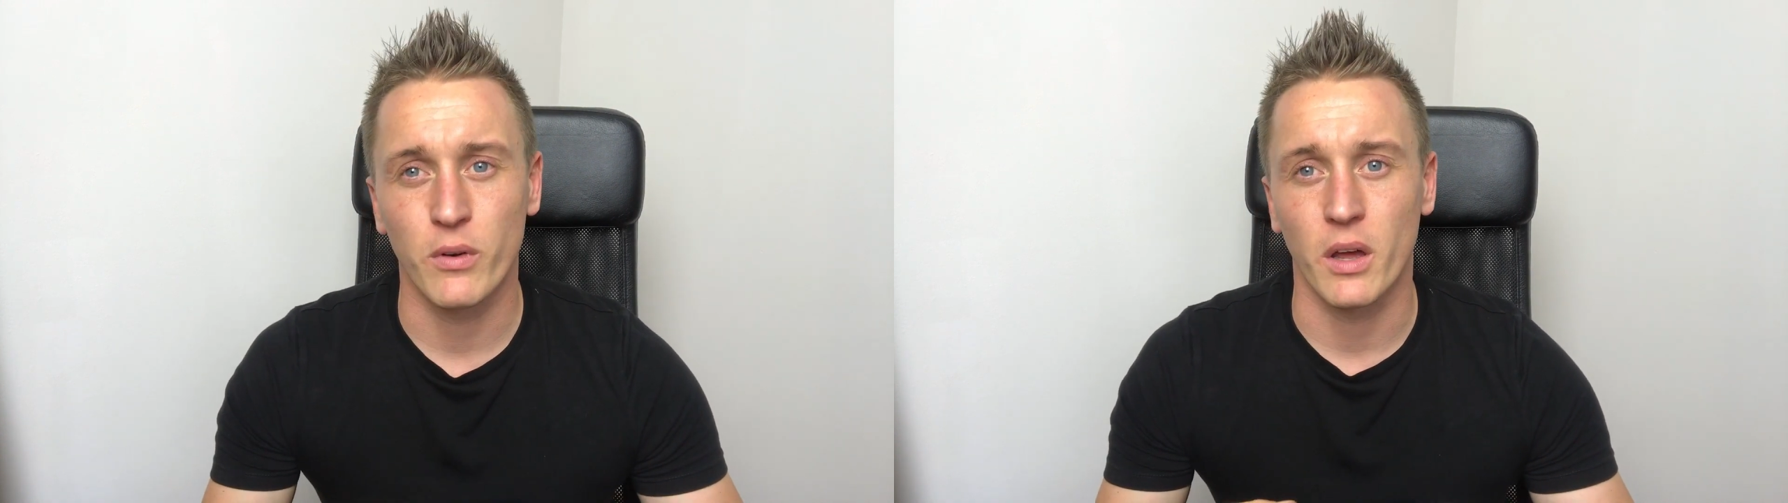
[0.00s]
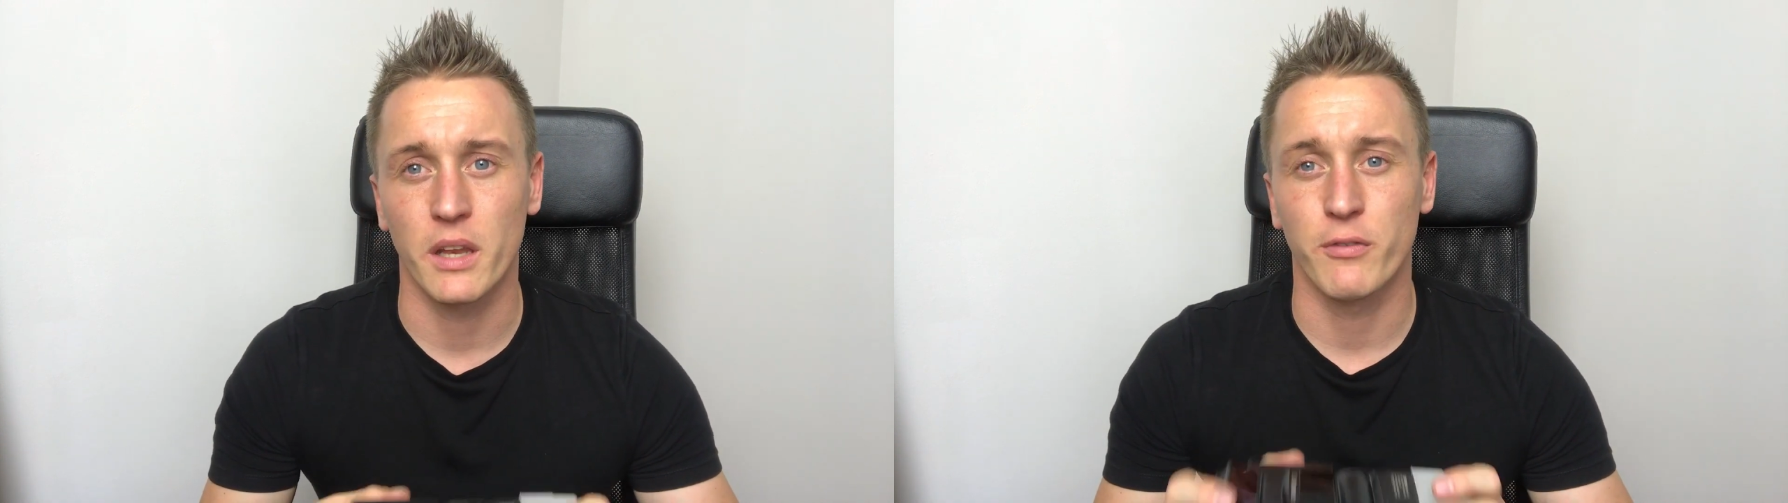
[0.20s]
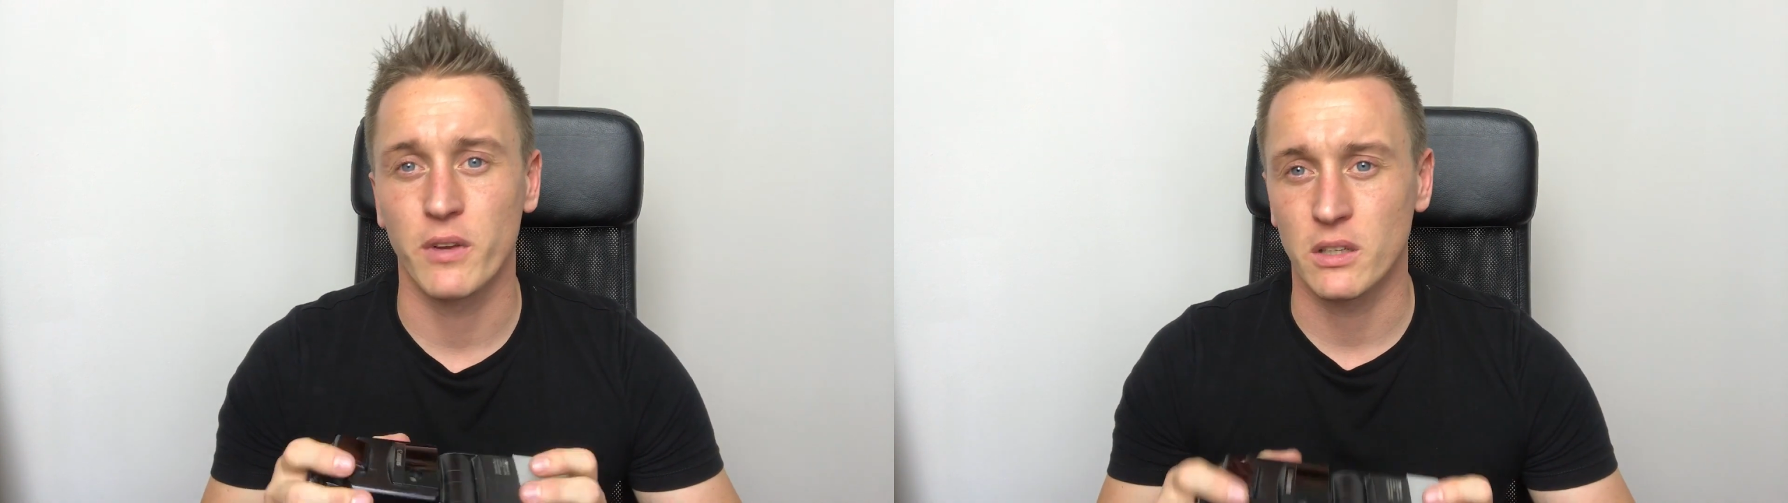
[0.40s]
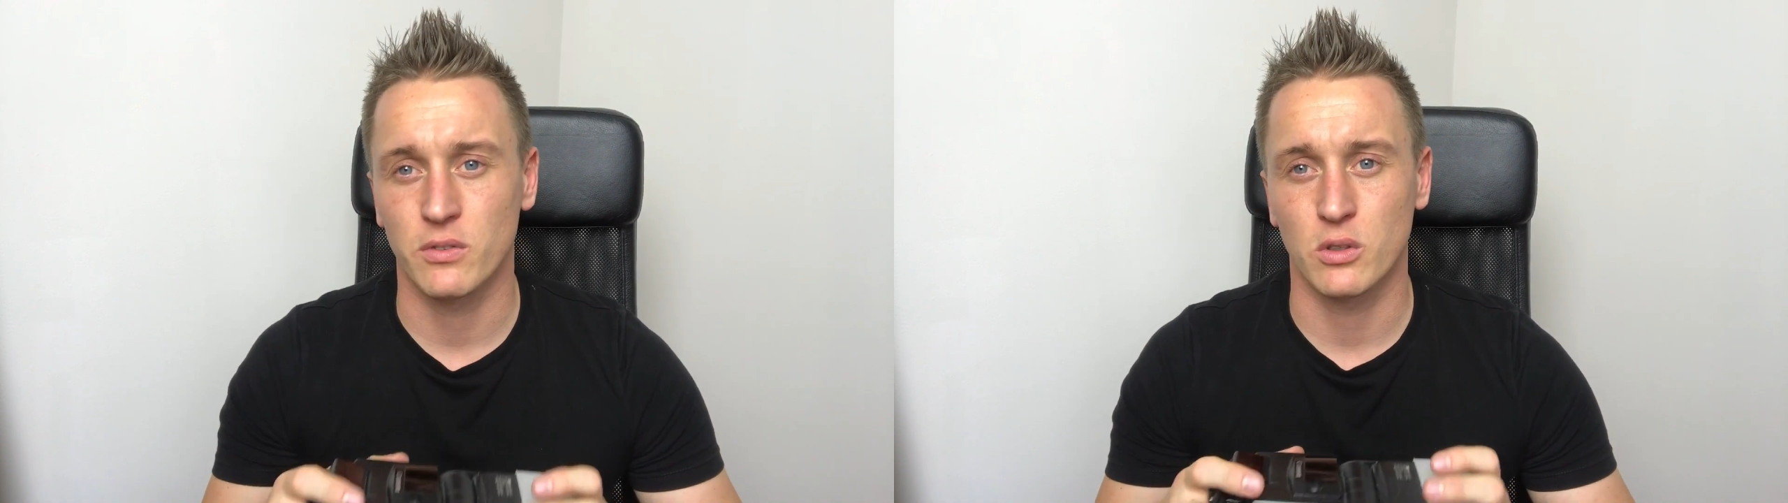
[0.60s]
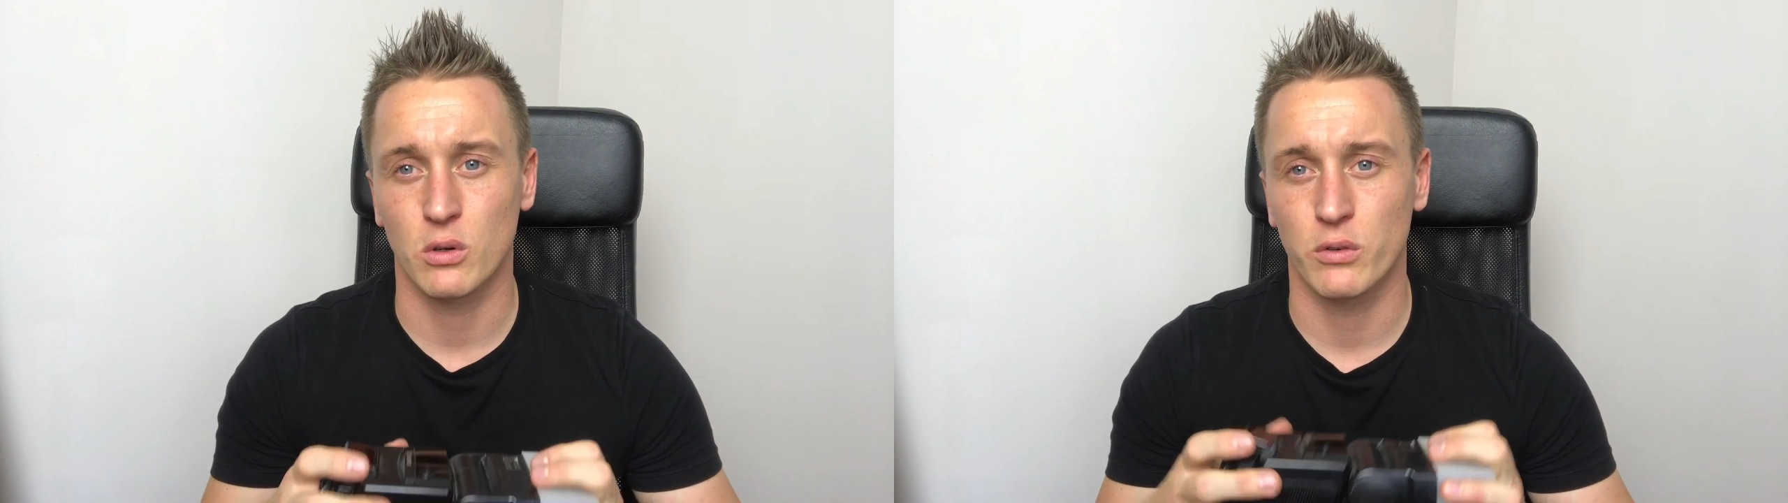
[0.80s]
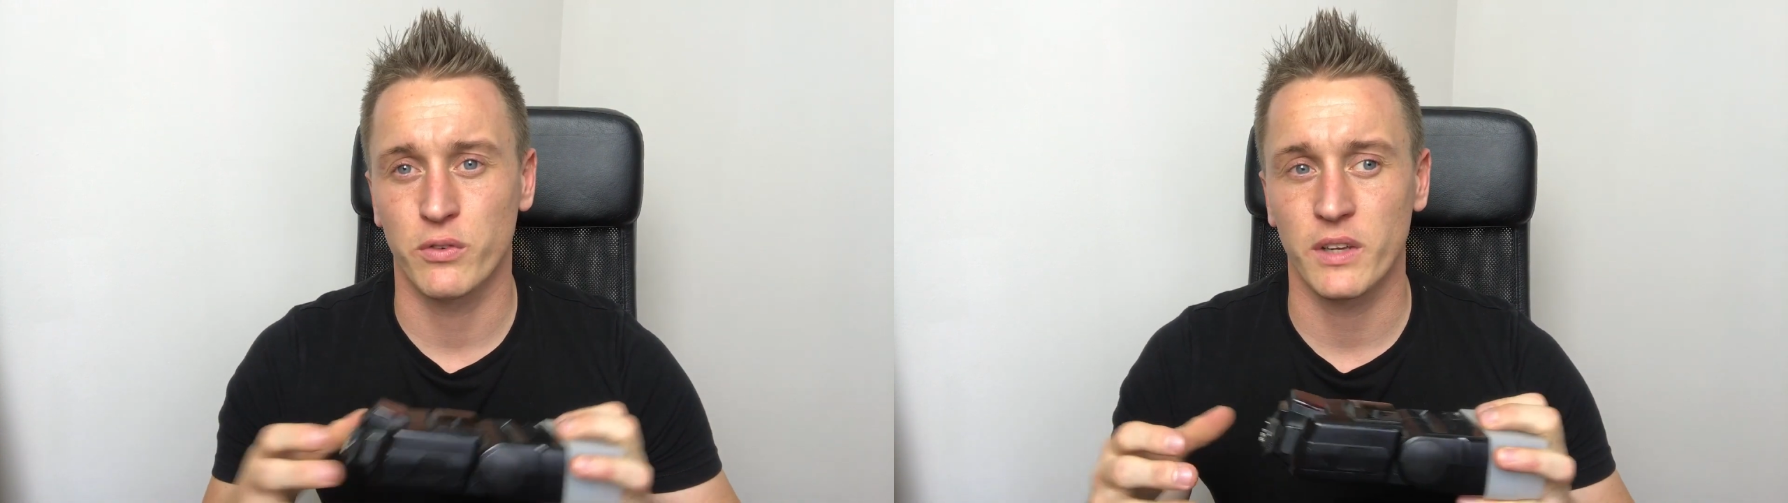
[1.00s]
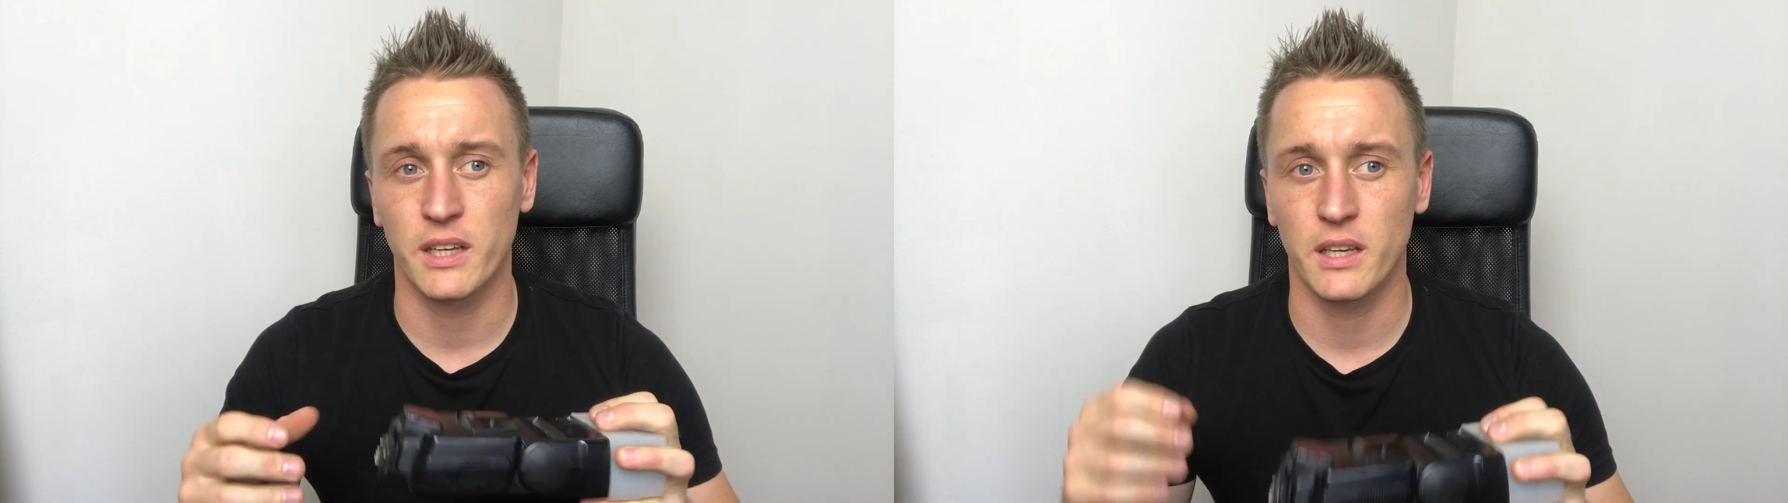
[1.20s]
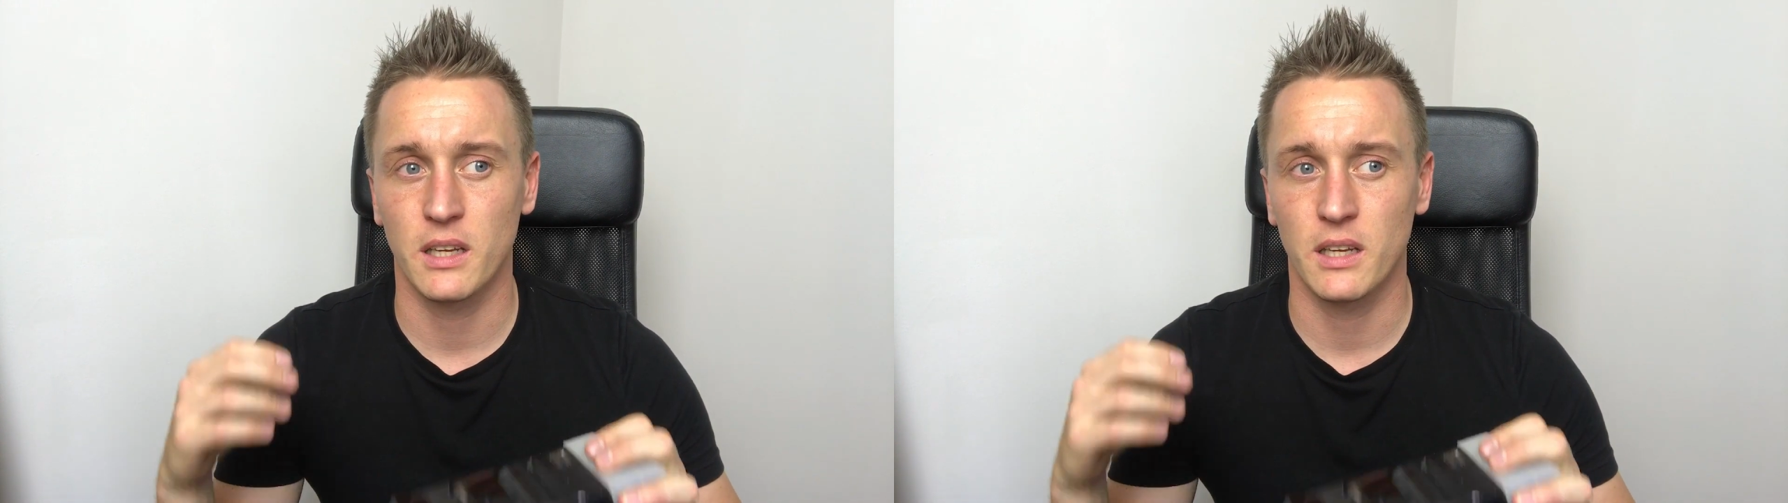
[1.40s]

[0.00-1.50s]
like the fitness photography.